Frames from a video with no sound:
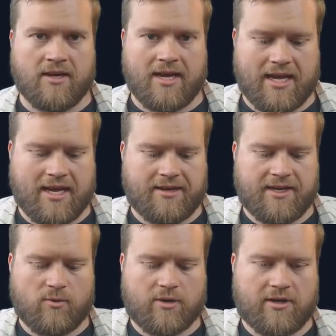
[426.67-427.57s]
And
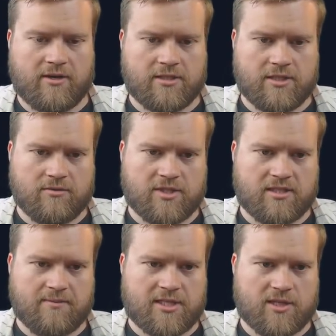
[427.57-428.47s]
now we're going to, to
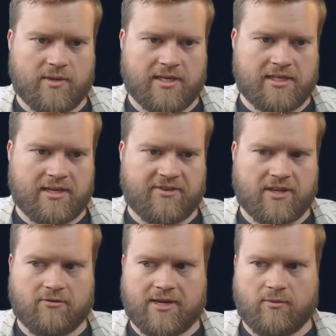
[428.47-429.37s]
just make sure we did
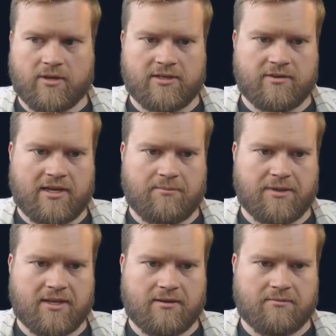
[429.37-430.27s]
everything right, we're going to do
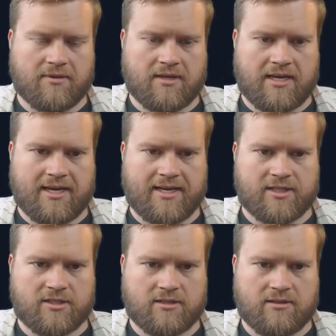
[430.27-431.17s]
npm
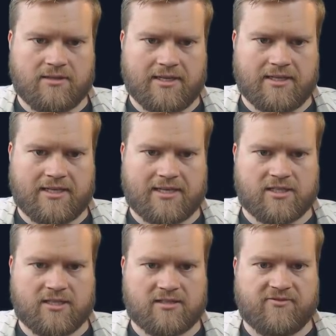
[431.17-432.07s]
cache clean dash
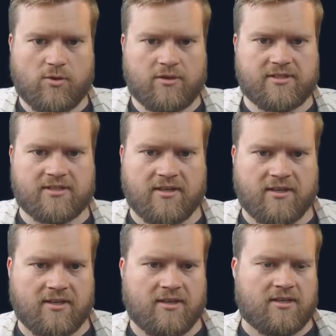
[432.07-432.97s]
dash force,
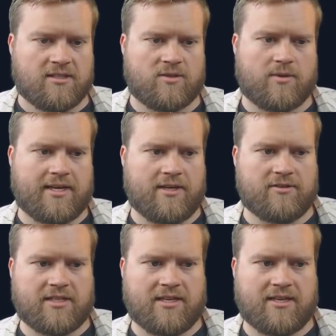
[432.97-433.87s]
so we're not
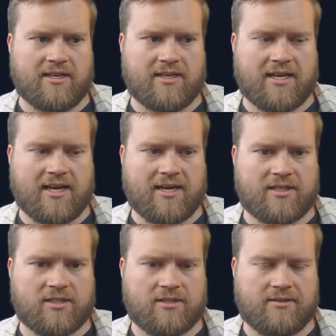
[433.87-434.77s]
using anything in the
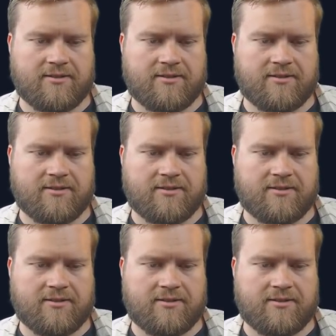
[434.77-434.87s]
cache.